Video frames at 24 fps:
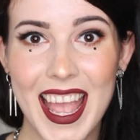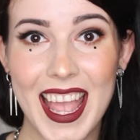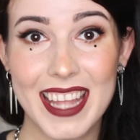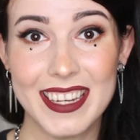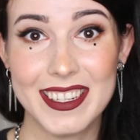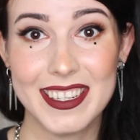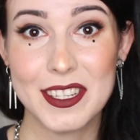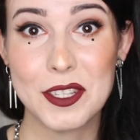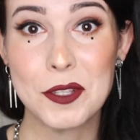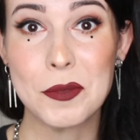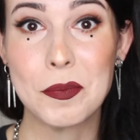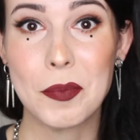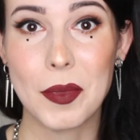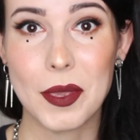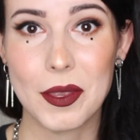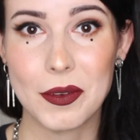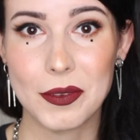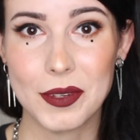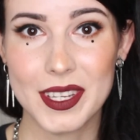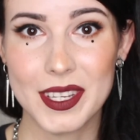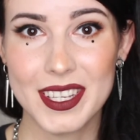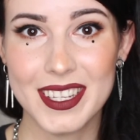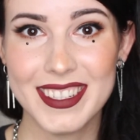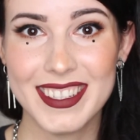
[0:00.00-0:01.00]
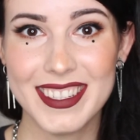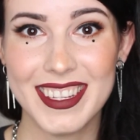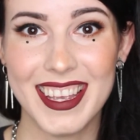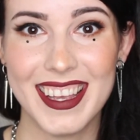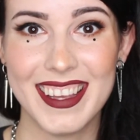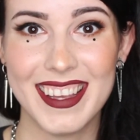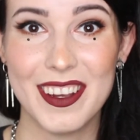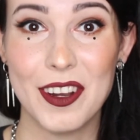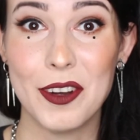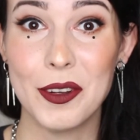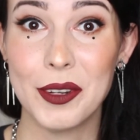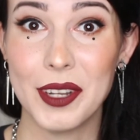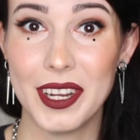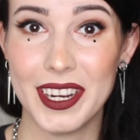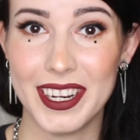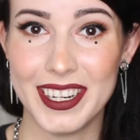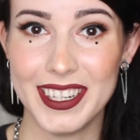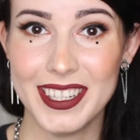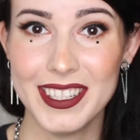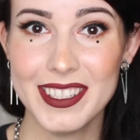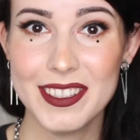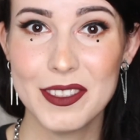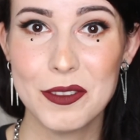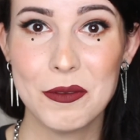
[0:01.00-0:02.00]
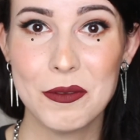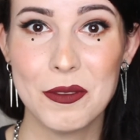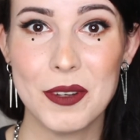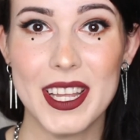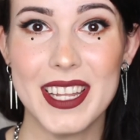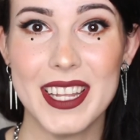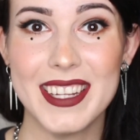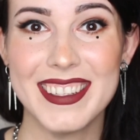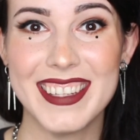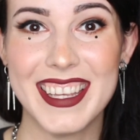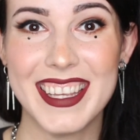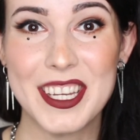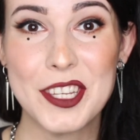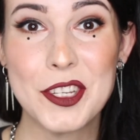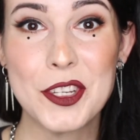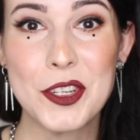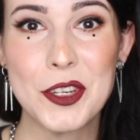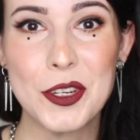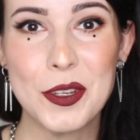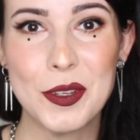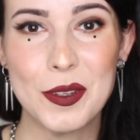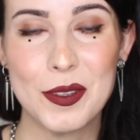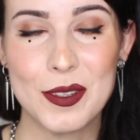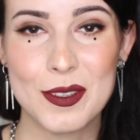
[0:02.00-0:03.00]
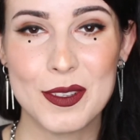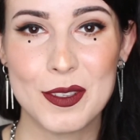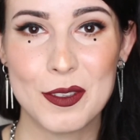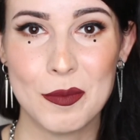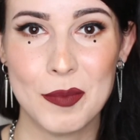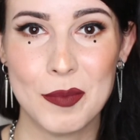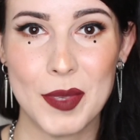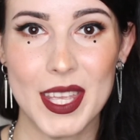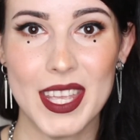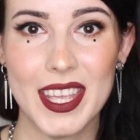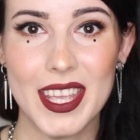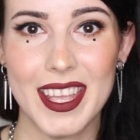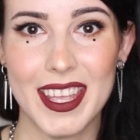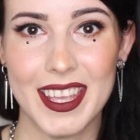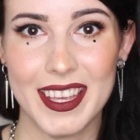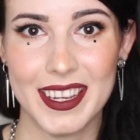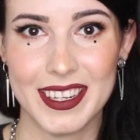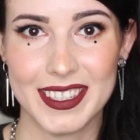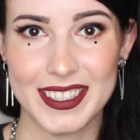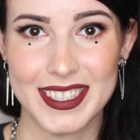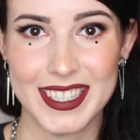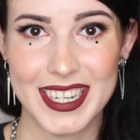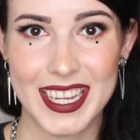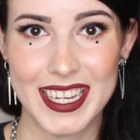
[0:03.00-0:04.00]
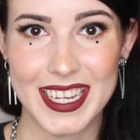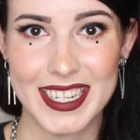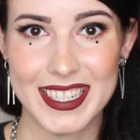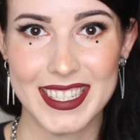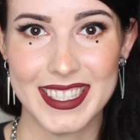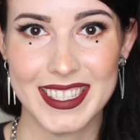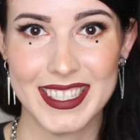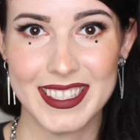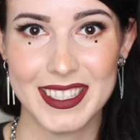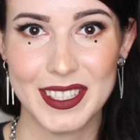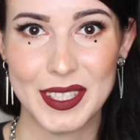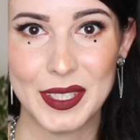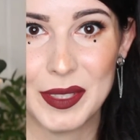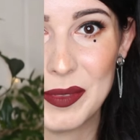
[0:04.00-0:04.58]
at this period on Earth when they choose to be incarnated.